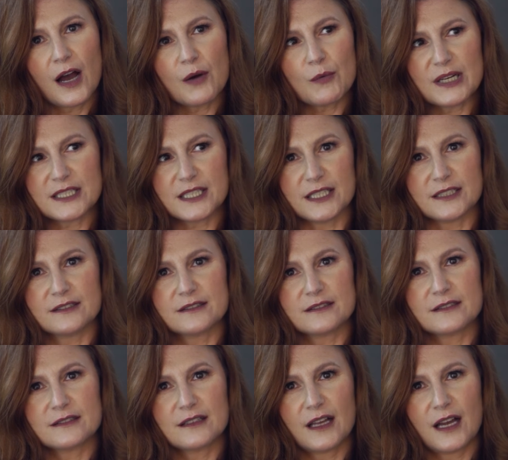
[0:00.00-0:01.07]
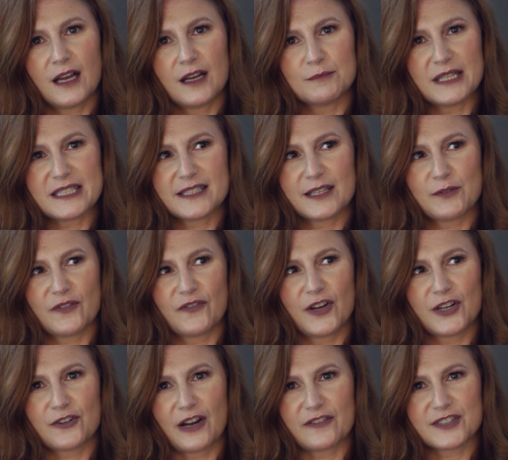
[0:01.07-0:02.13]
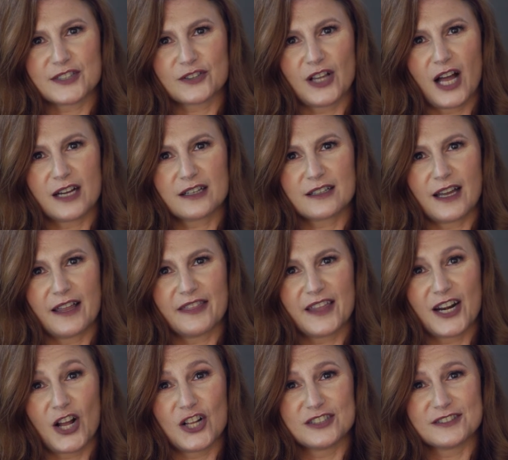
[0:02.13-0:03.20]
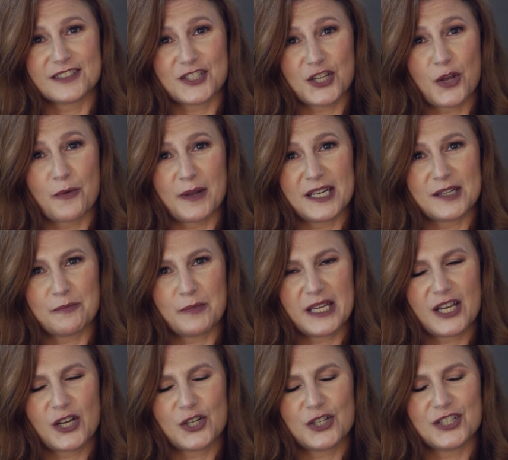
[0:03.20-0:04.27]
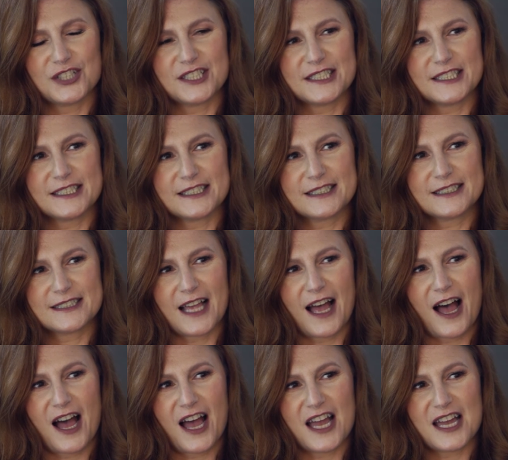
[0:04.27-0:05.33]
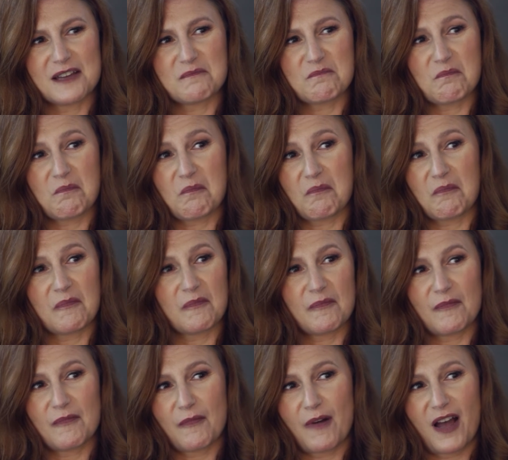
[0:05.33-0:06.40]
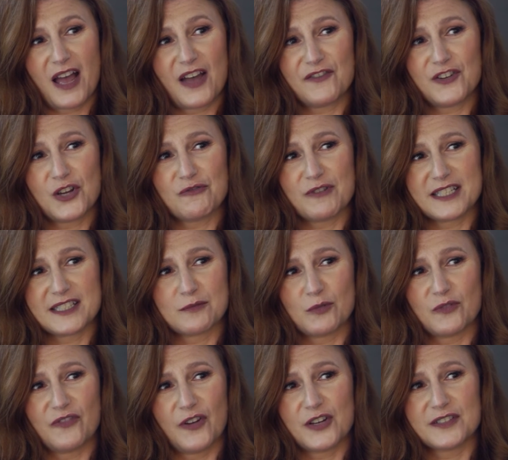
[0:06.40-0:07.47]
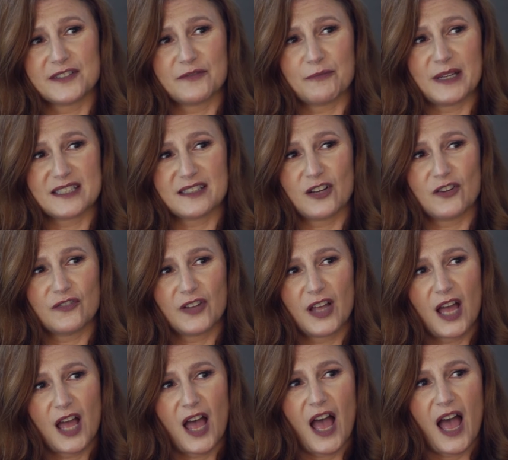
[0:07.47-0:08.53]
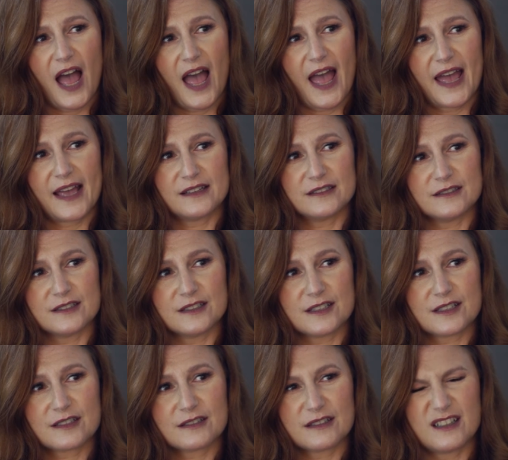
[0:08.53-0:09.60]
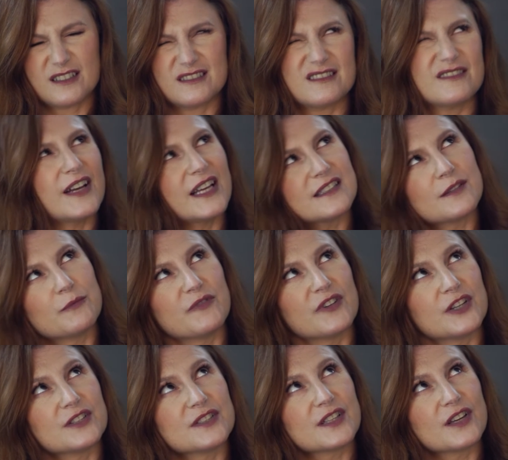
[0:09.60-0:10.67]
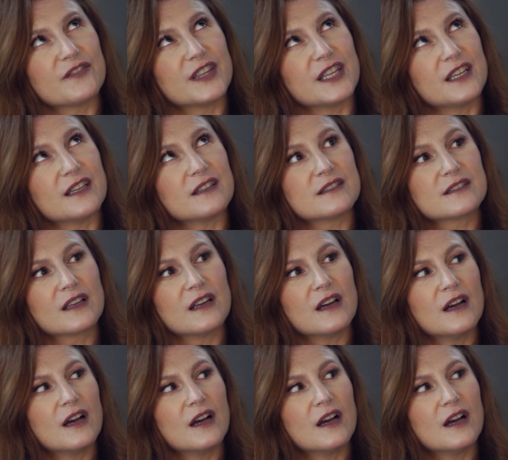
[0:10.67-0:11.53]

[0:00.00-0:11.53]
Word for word: I wonder. Um, let's see what the photographs look like and then I'll determine because I, I have no reasonable photos of myself. And oh, I've had some photos over the years.